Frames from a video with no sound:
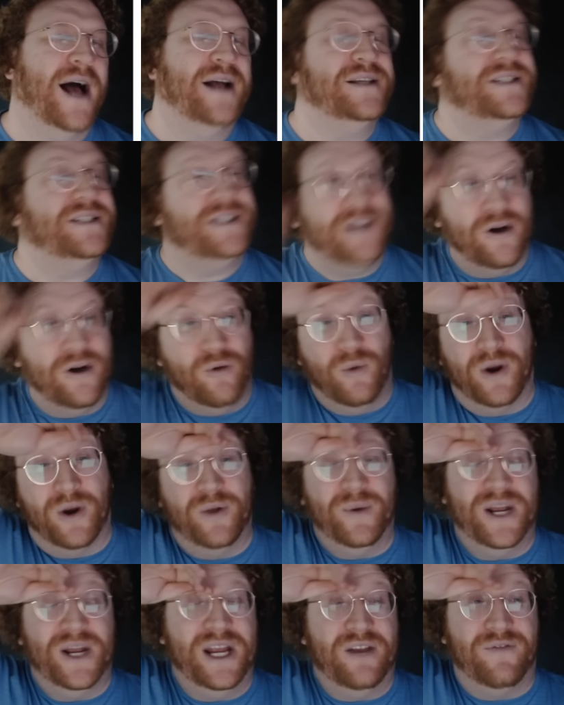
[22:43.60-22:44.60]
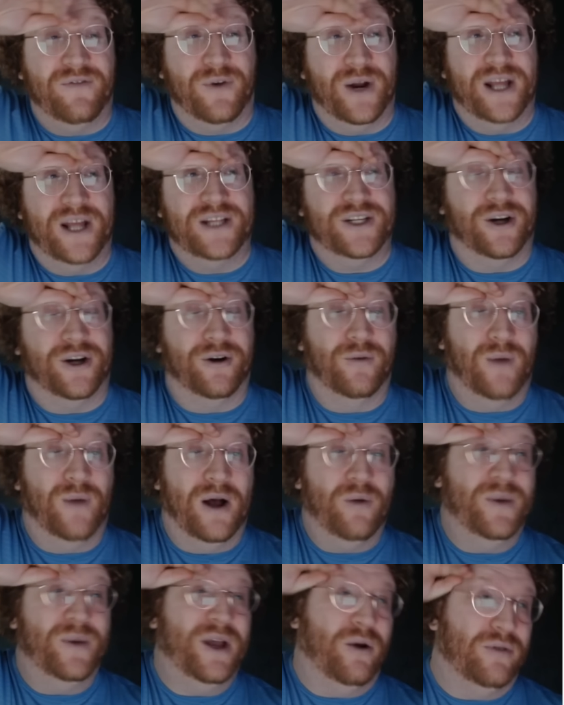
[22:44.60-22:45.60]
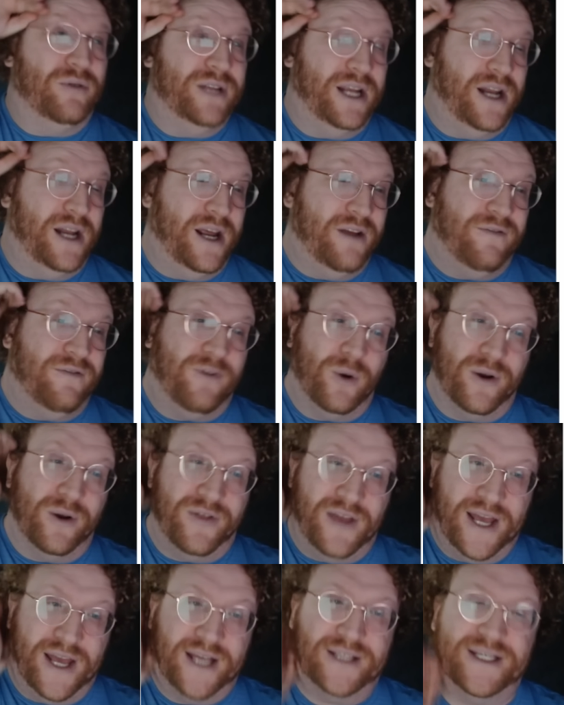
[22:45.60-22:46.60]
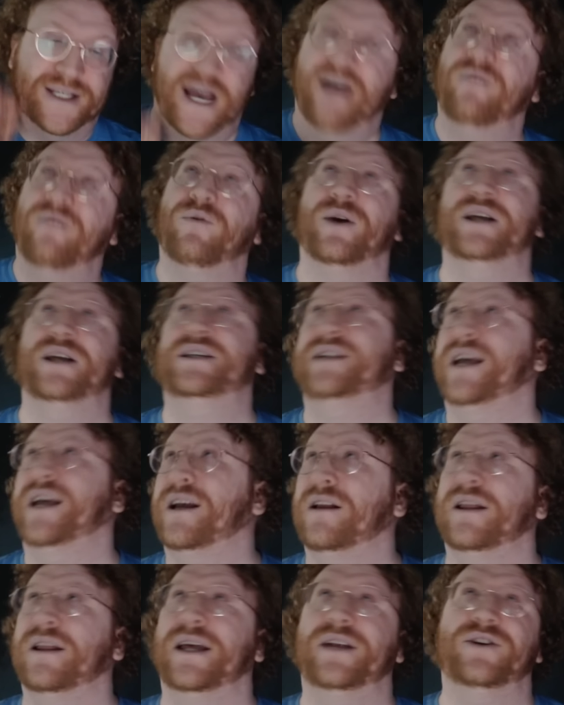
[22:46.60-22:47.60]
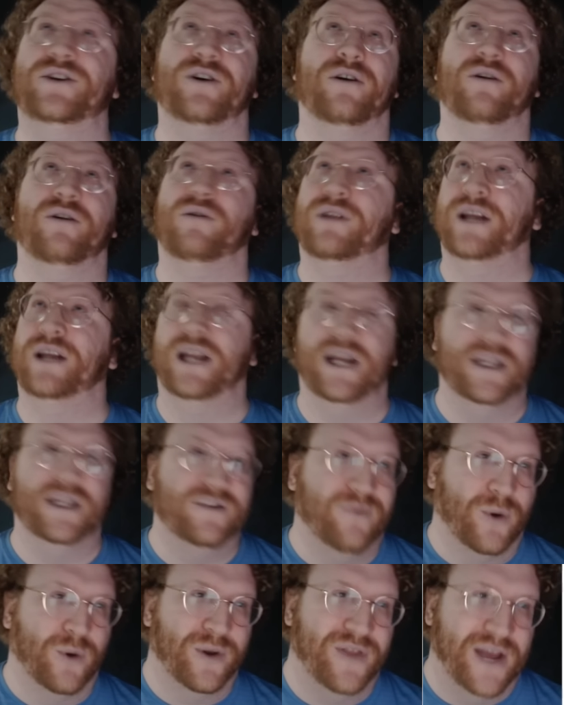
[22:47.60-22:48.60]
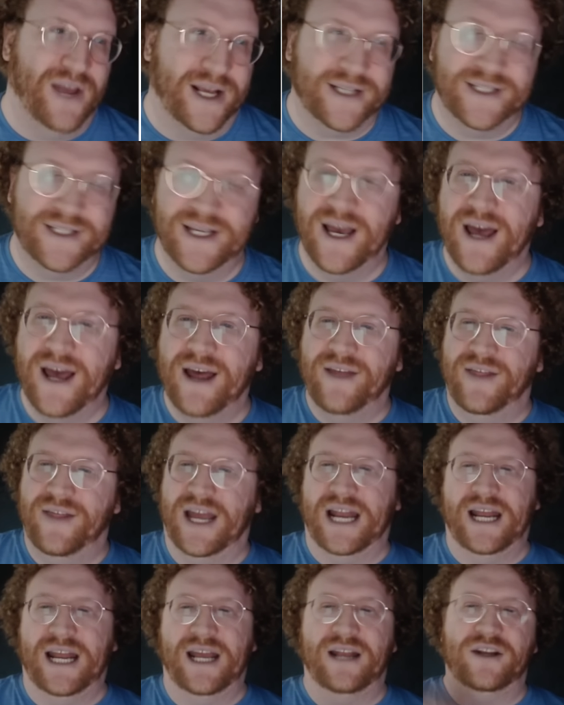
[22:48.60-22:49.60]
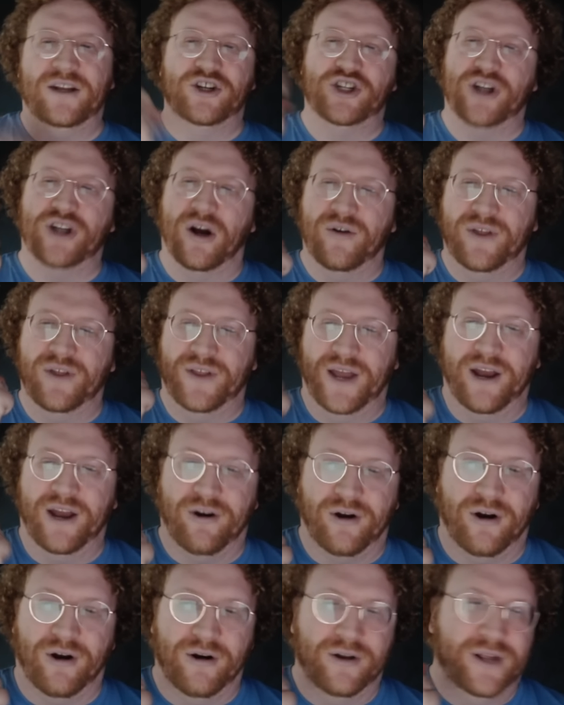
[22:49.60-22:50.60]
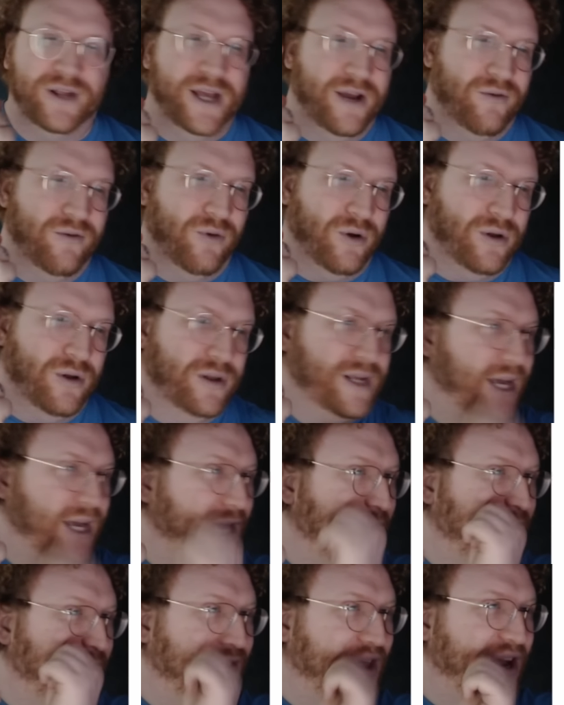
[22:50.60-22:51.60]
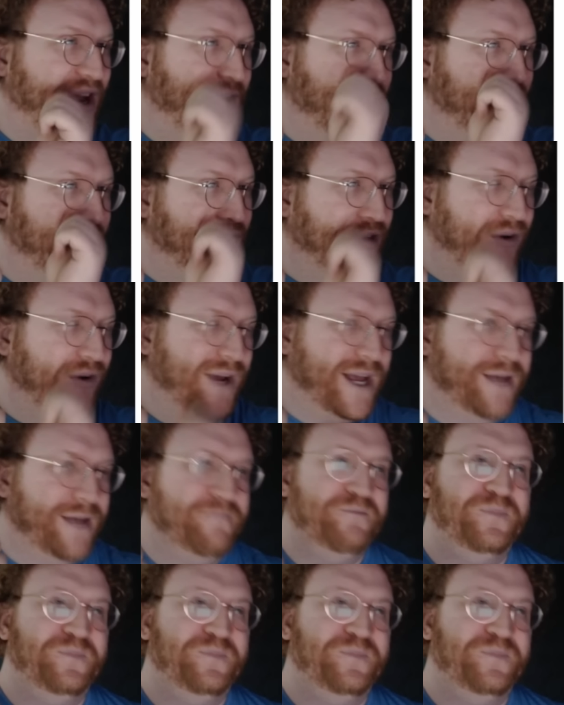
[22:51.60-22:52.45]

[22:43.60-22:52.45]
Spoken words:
So what do we need for an intern? Well, we only need 4 things. Every single intern only needs 4 things. They need to show that they are currently enrolled in their degree.